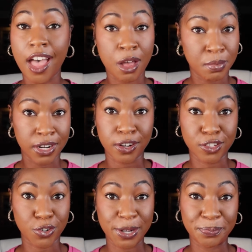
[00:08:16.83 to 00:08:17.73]
I'll put it on
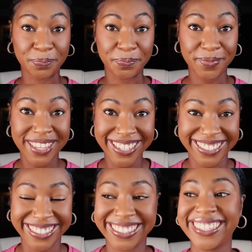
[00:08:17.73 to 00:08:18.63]
the screen.
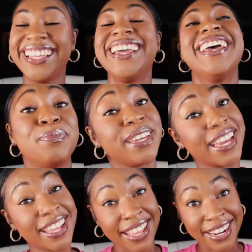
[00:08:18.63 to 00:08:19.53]
But
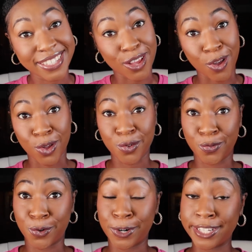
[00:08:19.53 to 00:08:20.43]
yeah, that is all
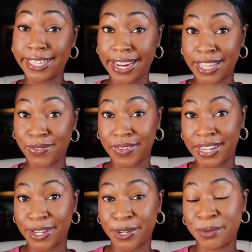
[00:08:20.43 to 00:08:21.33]
for today's
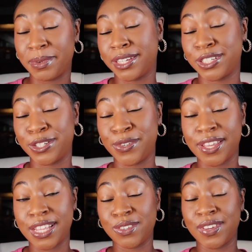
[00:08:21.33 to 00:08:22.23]
video. Make sure you
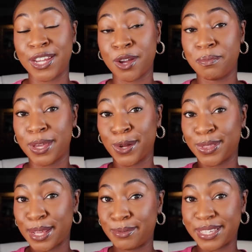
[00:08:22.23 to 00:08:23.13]
give this video a big
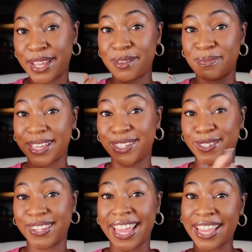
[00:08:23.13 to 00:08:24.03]
old thumbs up. Make
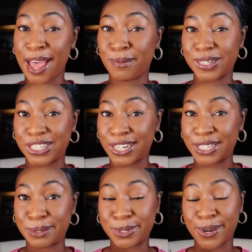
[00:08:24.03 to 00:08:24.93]
sure you like, comment,
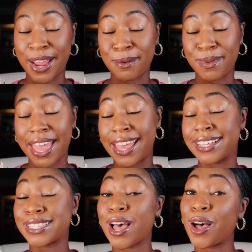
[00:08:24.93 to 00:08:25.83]
share, subscribe
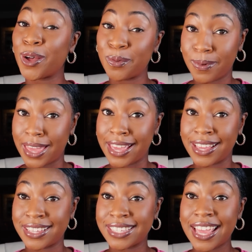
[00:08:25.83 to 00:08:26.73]
as
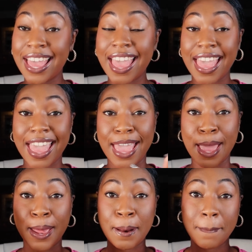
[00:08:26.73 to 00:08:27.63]
always.
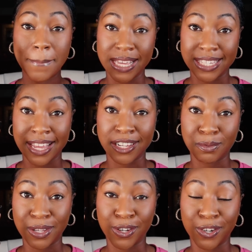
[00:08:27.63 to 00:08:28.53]
And peace out.
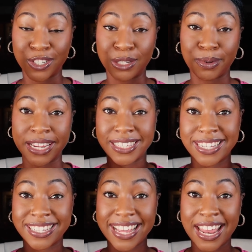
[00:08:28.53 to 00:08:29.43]
It's been your girl. She's
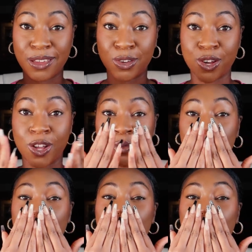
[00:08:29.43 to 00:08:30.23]
Priceless. I love you all.